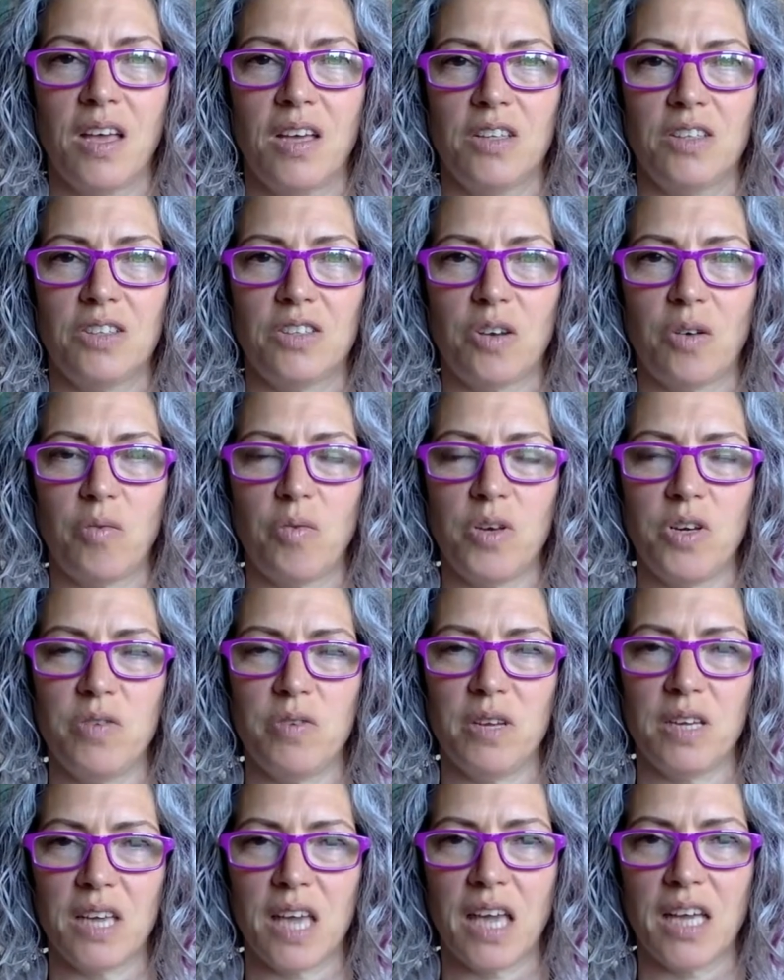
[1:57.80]
So when you
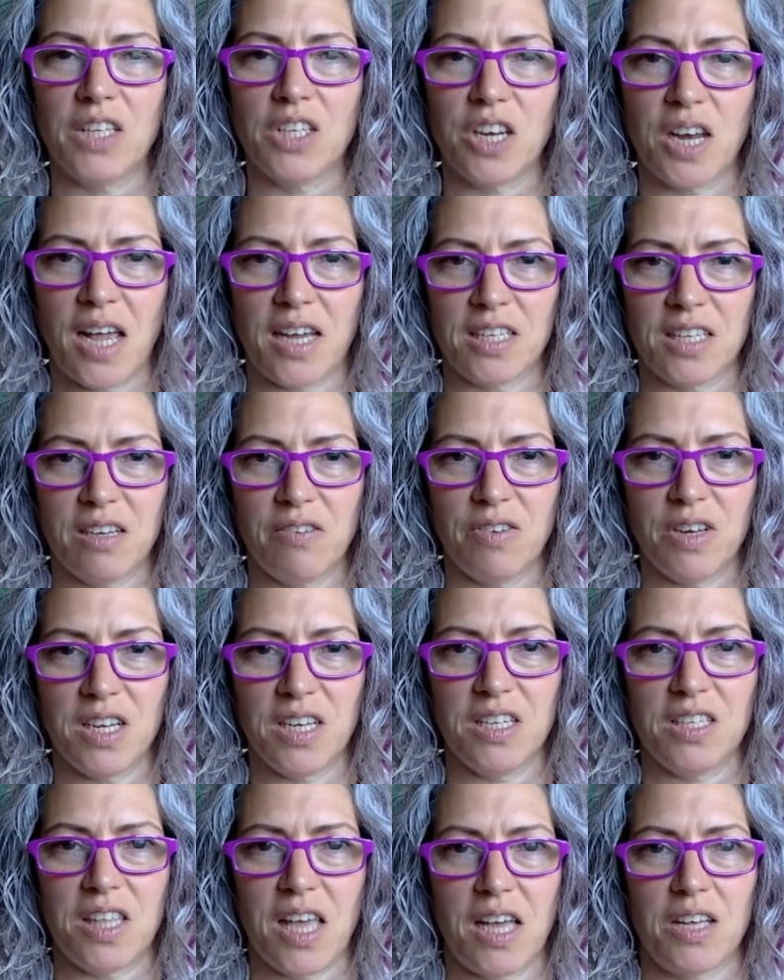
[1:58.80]
engage in
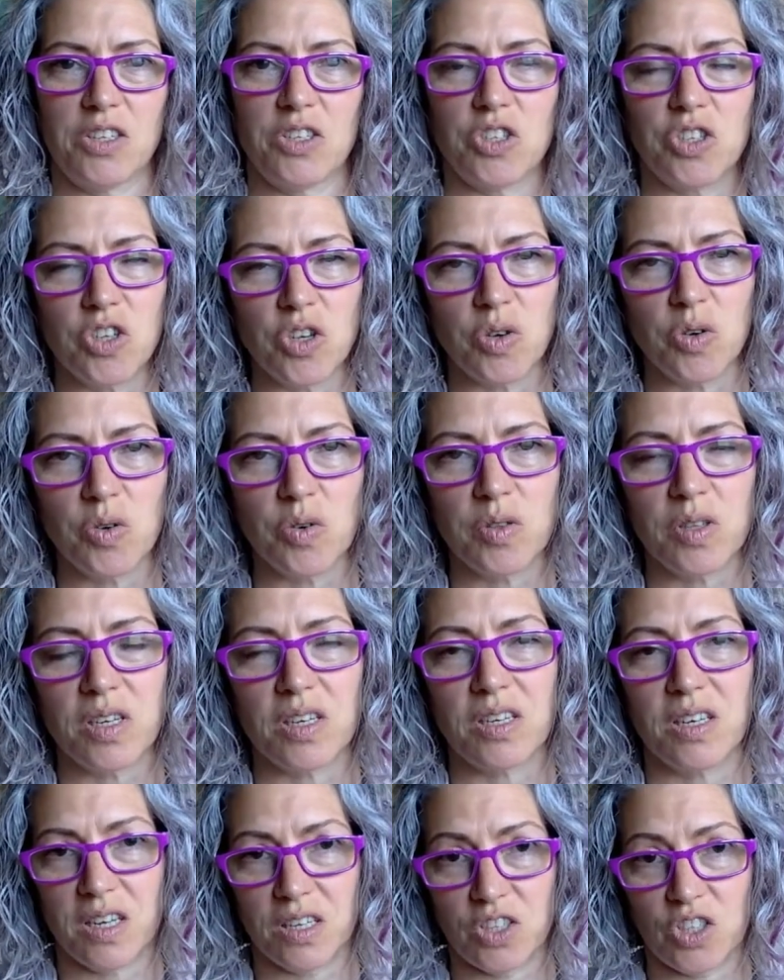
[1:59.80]
activities that soothe,
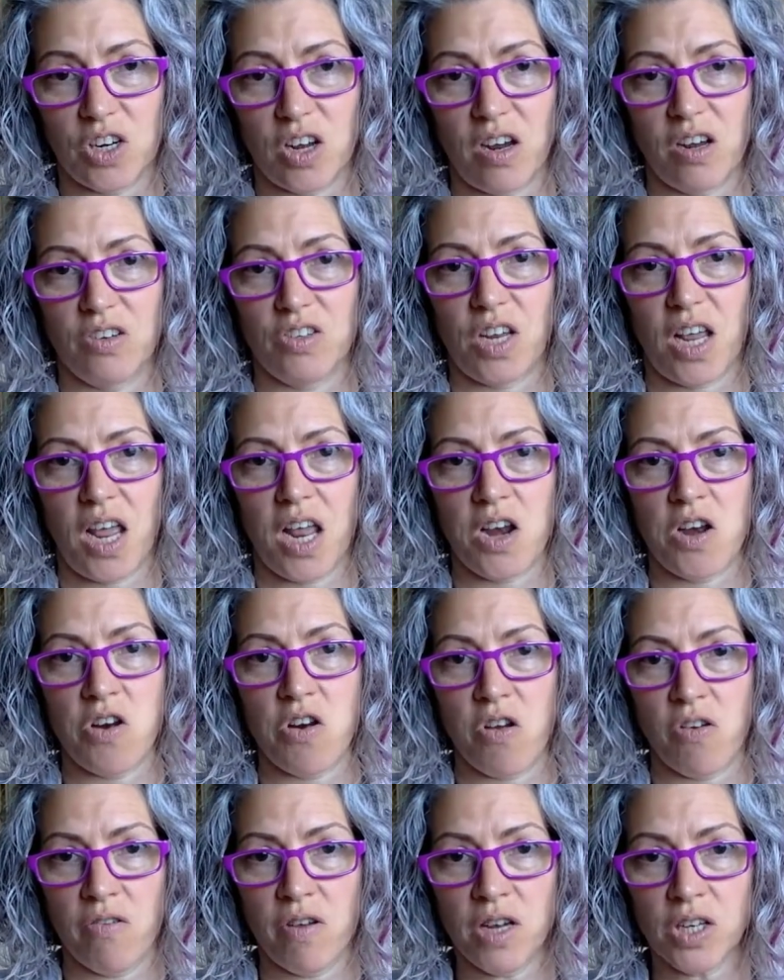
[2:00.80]
discharge, and
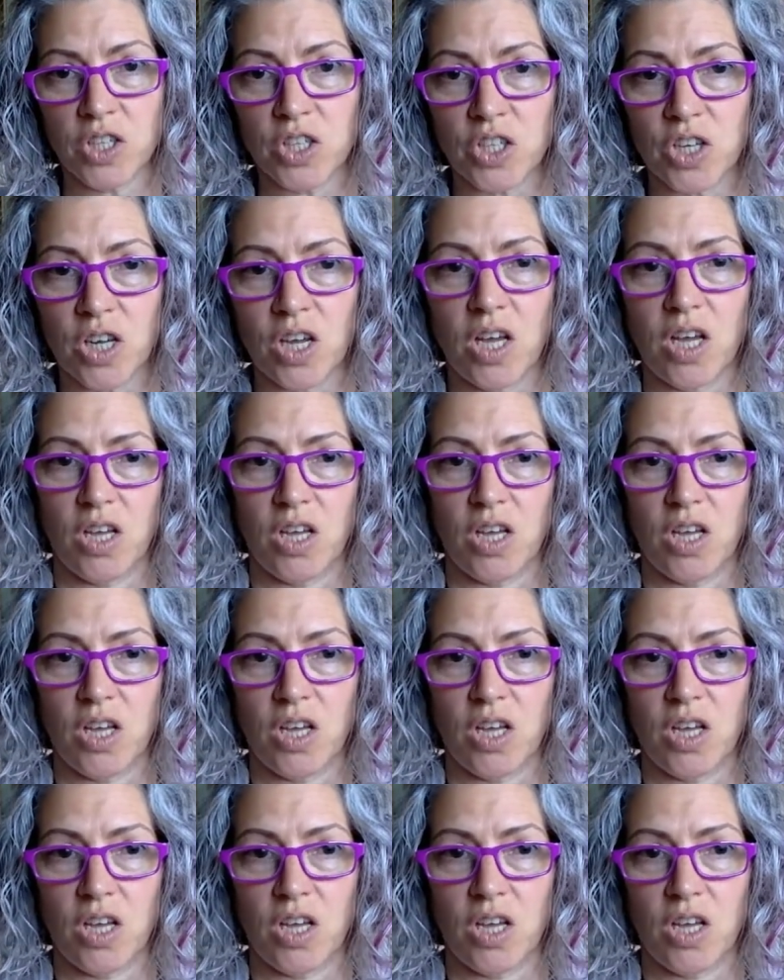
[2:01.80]
nourish